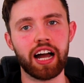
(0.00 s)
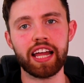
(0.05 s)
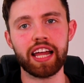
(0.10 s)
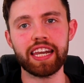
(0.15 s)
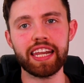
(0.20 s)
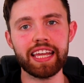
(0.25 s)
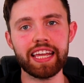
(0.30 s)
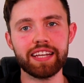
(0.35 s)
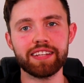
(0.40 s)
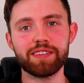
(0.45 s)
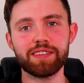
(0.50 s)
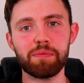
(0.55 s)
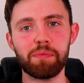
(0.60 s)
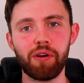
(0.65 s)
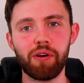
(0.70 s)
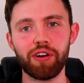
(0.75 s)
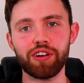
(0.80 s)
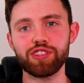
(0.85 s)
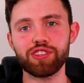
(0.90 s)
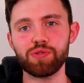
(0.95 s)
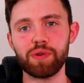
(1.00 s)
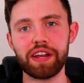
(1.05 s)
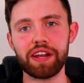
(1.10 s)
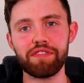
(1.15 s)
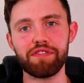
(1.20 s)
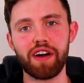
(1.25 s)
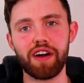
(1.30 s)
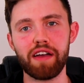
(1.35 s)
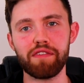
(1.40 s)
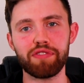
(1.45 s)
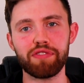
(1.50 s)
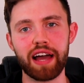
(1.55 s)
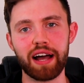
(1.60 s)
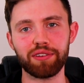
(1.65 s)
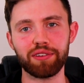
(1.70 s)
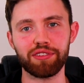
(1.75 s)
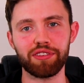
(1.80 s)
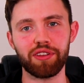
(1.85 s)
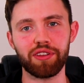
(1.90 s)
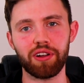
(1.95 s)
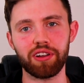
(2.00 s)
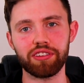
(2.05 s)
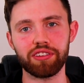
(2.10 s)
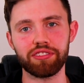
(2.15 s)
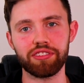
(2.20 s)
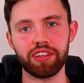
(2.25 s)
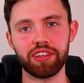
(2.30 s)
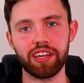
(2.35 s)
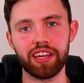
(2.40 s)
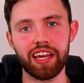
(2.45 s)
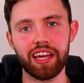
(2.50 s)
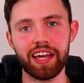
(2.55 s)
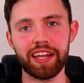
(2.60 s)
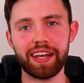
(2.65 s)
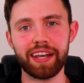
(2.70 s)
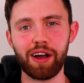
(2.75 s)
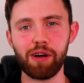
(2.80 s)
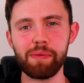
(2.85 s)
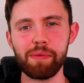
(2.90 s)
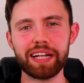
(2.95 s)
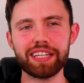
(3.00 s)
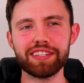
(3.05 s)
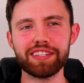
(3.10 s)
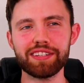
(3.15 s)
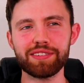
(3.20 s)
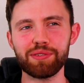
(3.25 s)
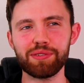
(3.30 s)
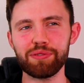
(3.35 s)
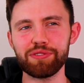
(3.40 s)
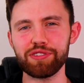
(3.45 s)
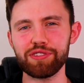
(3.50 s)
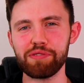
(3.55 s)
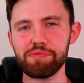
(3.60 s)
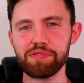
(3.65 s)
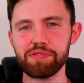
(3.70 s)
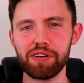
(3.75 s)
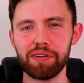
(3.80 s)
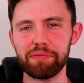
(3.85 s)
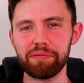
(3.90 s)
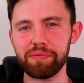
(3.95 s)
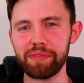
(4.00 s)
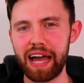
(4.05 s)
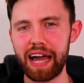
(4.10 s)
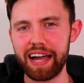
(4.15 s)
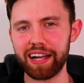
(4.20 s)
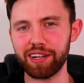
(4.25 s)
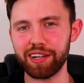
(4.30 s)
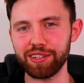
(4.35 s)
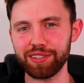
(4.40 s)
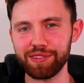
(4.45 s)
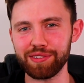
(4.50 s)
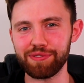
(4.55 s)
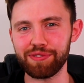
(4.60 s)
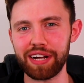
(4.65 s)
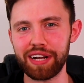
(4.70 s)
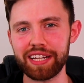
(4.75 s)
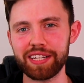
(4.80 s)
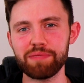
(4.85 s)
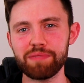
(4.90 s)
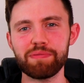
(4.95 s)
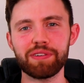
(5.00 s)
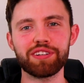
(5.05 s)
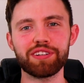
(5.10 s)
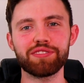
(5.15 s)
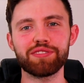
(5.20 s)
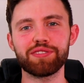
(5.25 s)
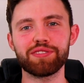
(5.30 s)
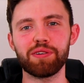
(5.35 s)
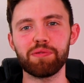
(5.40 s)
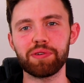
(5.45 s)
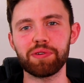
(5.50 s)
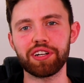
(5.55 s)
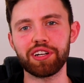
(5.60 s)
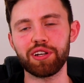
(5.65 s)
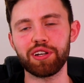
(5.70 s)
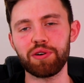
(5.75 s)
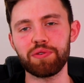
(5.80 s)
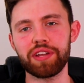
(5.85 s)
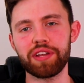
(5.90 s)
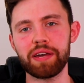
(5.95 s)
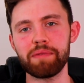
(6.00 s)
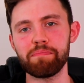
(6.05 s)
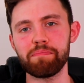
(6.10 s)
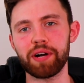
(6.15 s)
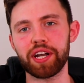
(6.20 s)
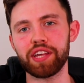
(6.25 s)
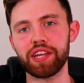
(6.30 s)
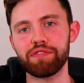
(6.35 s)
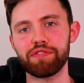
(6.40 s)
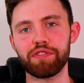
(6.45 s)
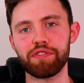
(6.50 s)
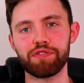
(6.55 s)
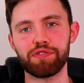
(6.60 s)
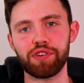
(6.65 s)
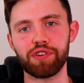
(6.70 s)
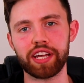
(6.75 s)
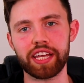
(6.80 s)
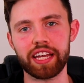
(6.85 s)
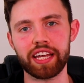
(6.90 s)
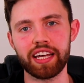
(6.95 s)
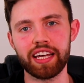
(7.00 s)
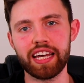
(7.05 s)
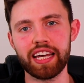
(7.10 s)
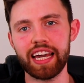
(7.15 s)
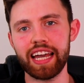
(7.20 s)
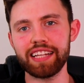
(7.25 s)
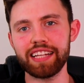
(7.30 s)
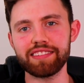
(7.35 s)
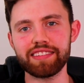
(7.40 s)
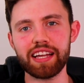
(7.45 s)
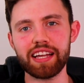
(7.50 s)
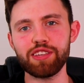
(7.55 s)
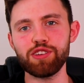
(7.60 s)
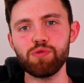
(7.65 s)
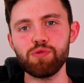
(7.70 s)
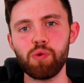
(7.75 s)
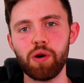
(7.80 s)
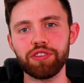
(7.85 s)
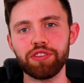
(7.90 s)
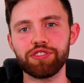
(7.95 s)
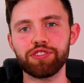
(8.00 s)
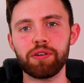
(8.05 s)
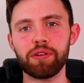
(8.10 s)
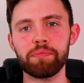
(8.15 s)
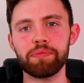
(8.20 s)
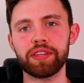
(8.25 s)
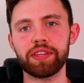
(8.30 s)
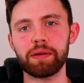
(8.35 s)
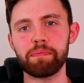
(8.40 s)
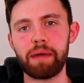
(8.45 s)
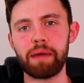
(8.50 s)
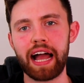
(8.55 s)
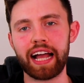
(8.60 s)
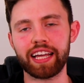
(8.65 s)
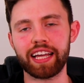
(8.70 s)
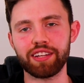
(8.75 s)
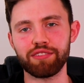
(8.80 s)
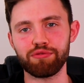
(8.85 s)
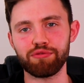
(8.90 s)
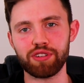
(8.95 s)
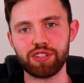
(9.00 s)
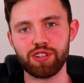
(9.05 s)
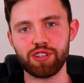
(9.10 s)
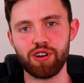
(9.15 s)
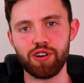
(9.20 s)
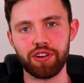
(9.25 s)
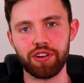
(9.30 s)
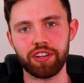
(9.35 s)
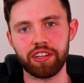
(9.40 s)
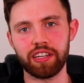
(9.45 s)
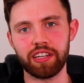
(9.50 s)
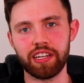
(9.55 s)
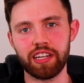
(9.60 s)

I need to borrow $25,000. Now imagine he's also not that good a friend because you don't want to loan him money for free. Instead, you want something back in return.